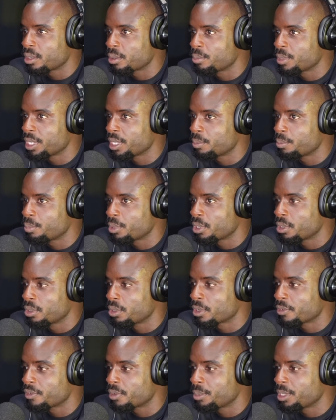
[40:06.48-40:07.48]
them in
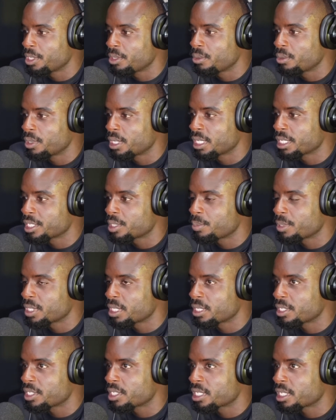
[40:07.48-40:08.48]
bulk from the U.S., but
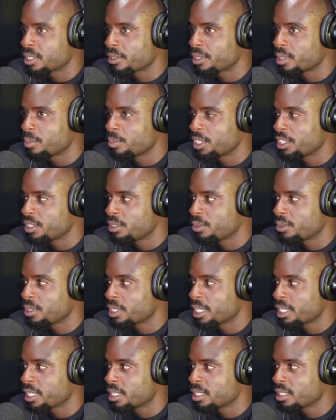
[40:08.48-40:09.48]
then sell them in the
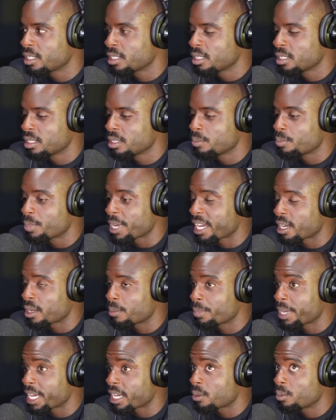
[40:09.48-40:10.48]
U.K. Oh, back shit.
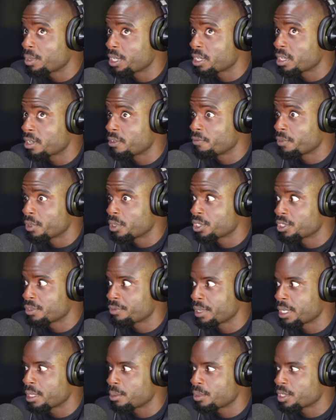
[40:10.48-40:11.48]
back when the conversion
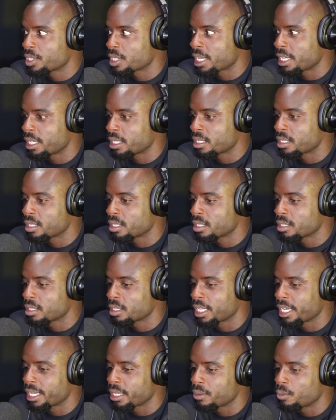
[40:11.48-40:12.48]
rate was like
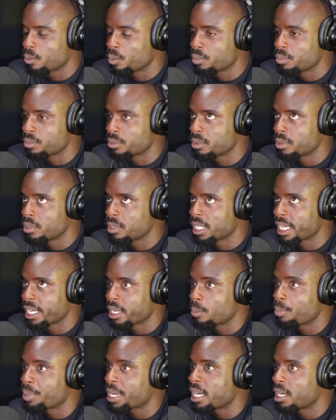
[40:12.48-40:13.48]
like like
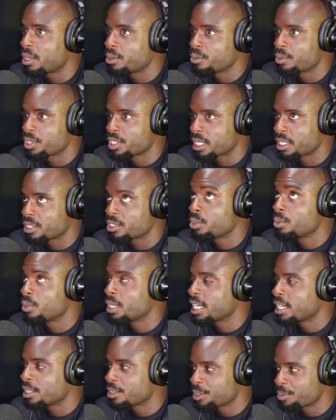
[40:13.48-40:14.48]
a pound was like two
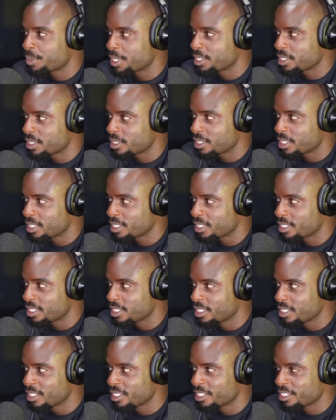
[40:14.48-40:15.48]
dollars basically.
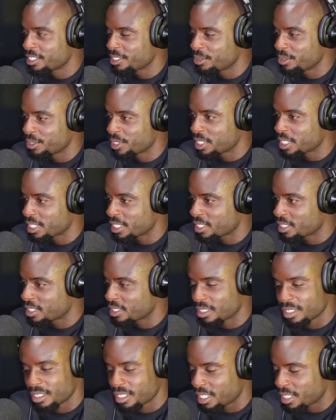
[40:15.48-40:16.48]
Wow. So it's like
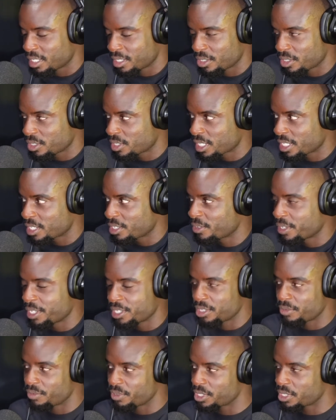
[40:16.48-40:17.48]
yeah, just like
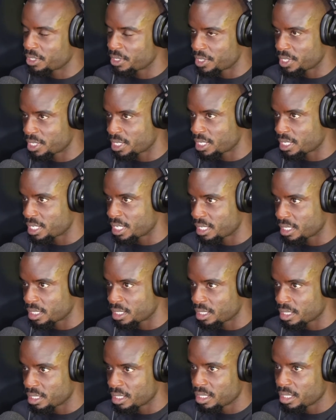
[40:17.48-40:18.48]
crazy returns on that.
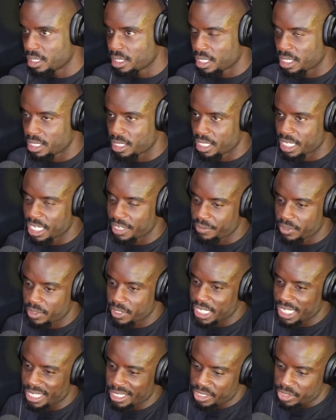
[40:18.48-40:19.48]
And then after
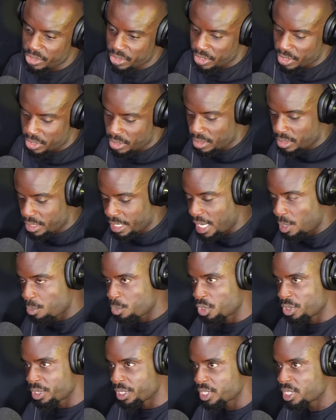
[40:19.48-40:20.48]
that, he just got
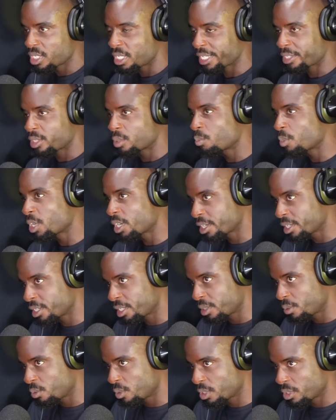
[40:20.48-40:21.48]
more into like the
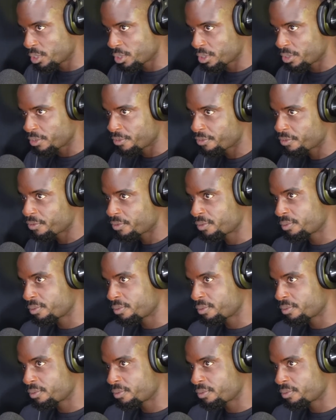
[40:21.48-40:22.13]
marketing world of,